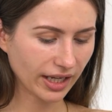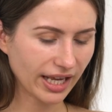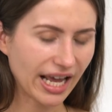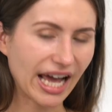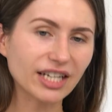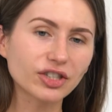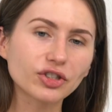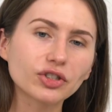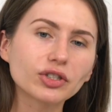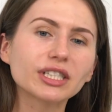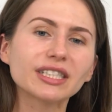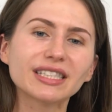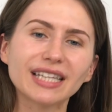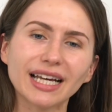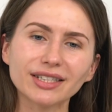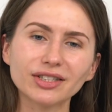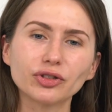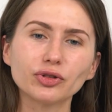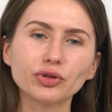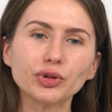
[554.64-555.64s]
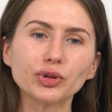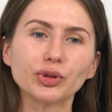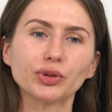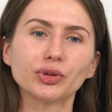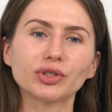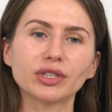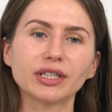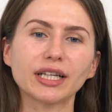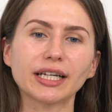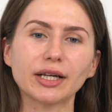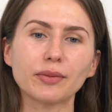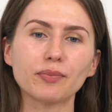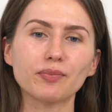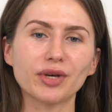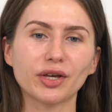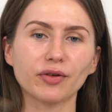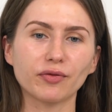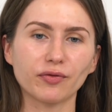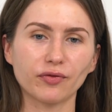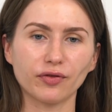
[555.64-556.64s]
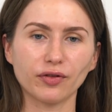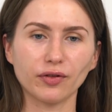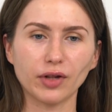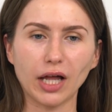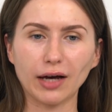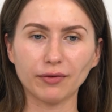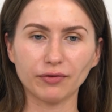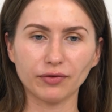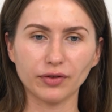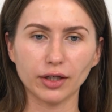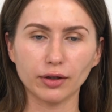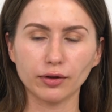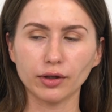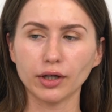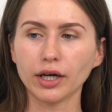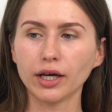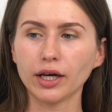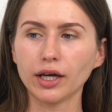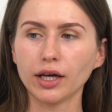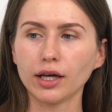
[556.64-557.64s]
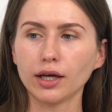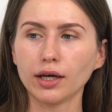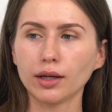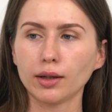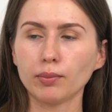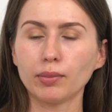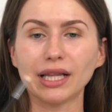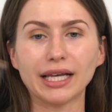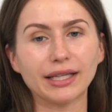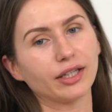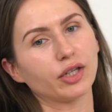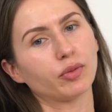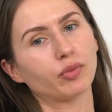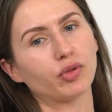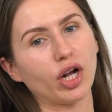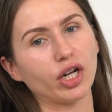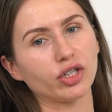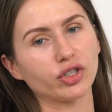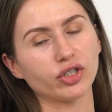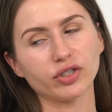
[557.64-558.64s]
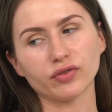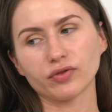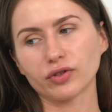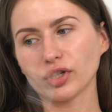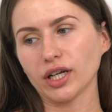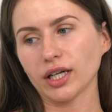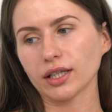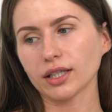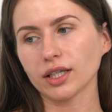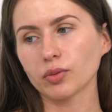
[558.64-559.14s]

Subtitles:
actually doesn't use like a big fluffy blending brushes for that.